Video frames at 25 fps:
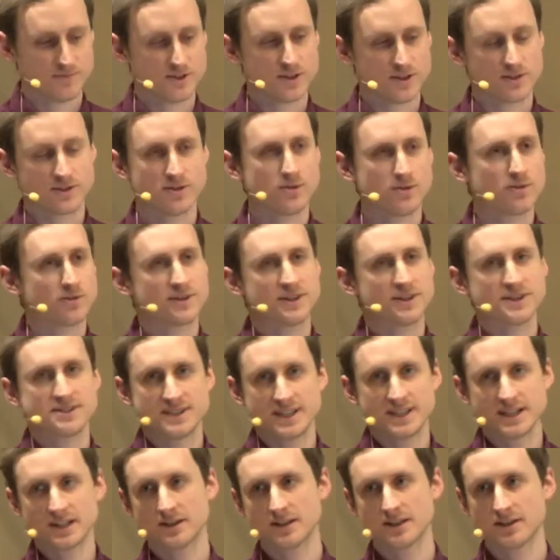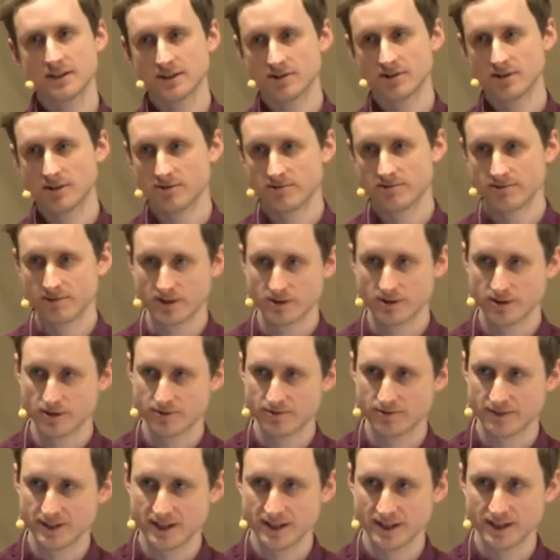Northeast England, there are
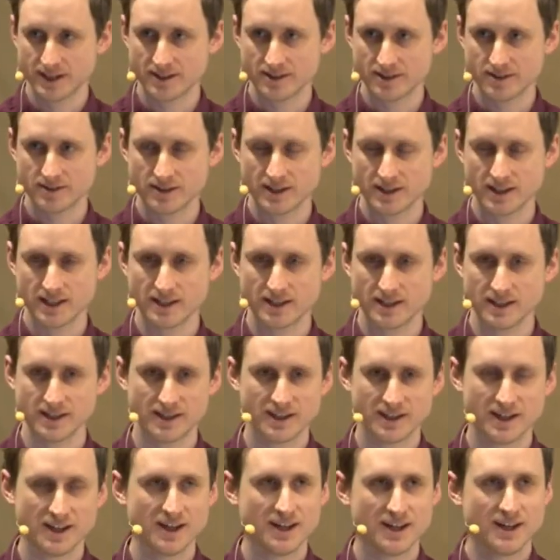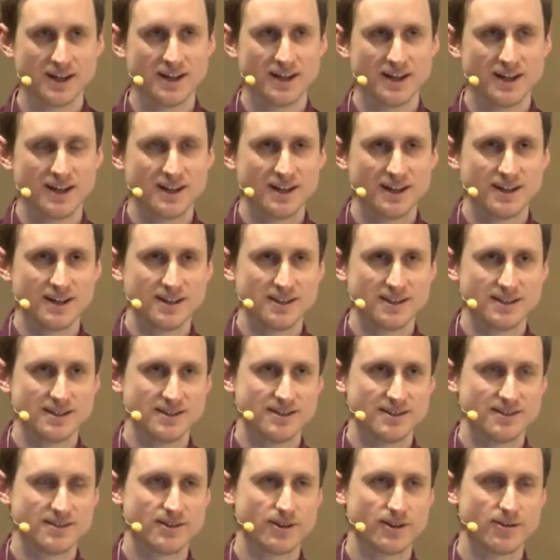fairly the
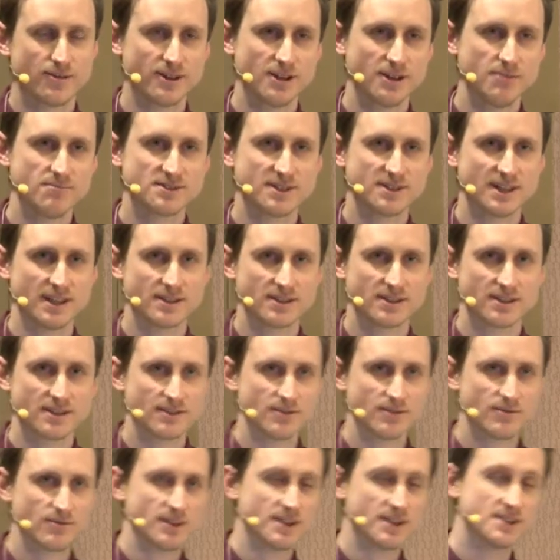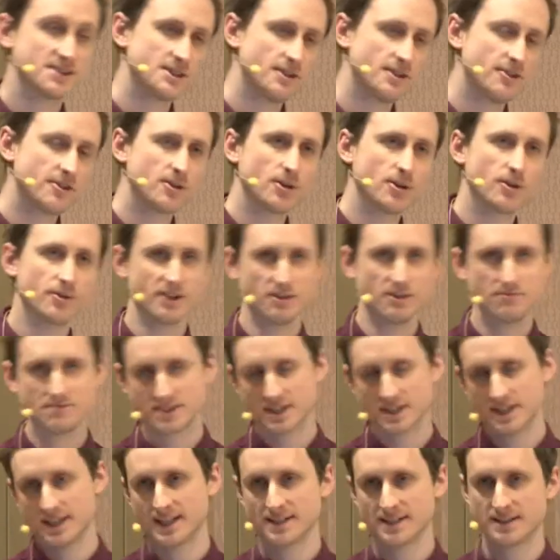themes the historical themes
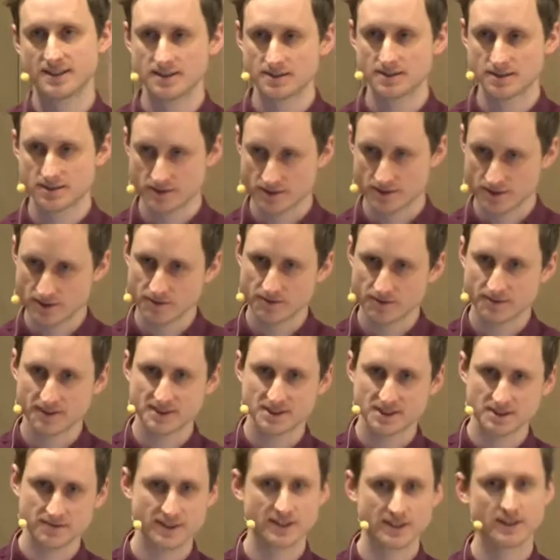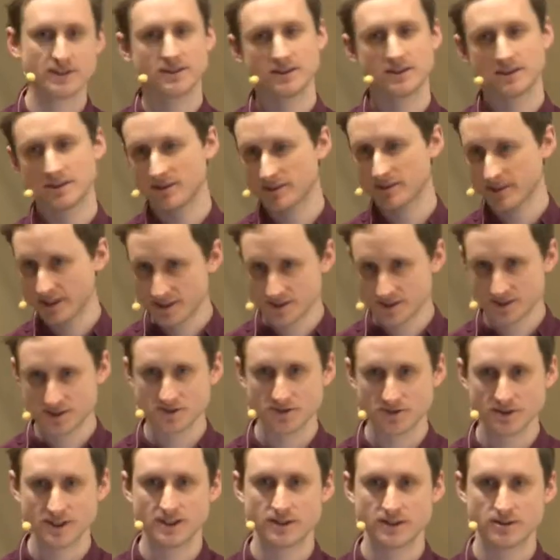connecting to the northeast of England are
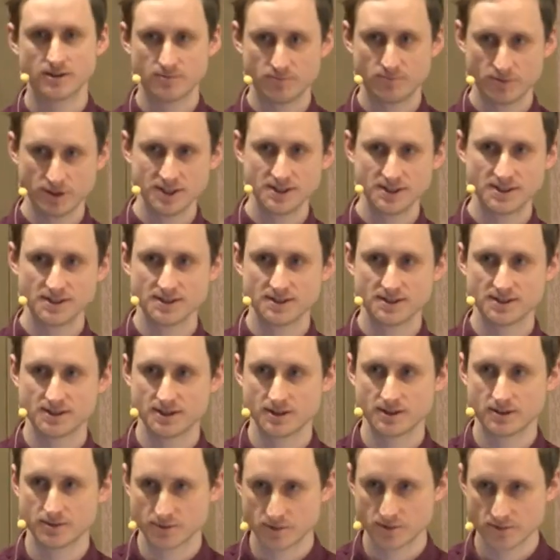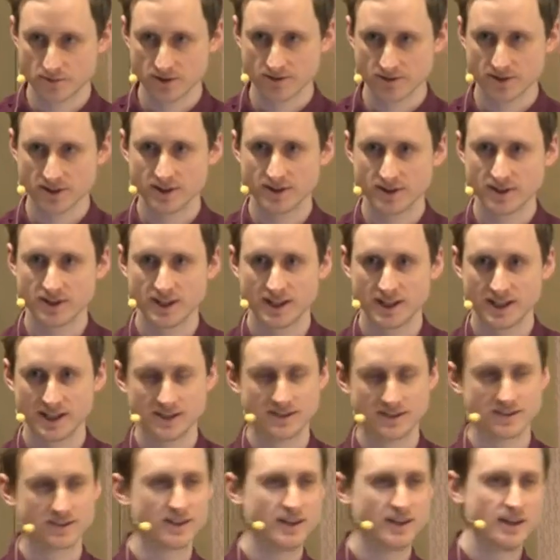industry and the bridges and there's a river
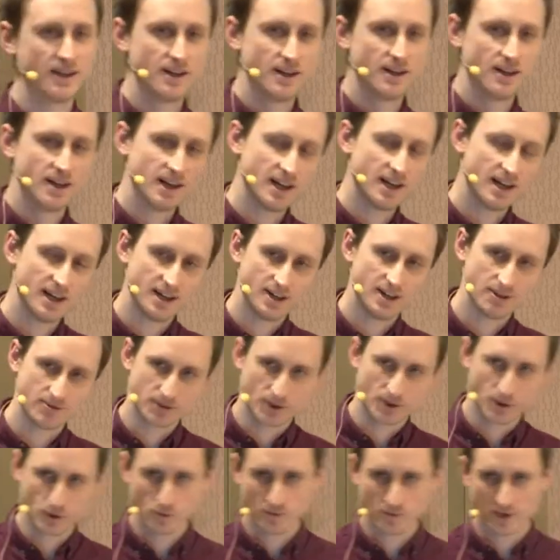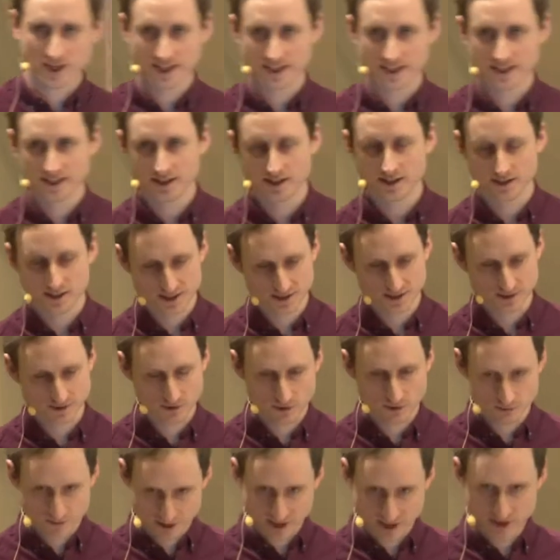and of coal mining, and these are
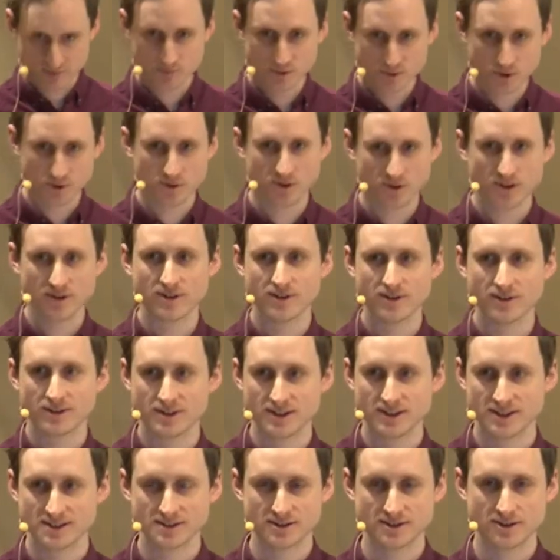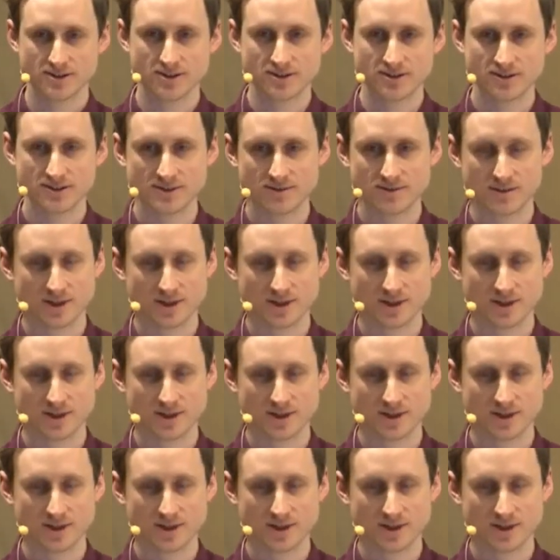all really important historical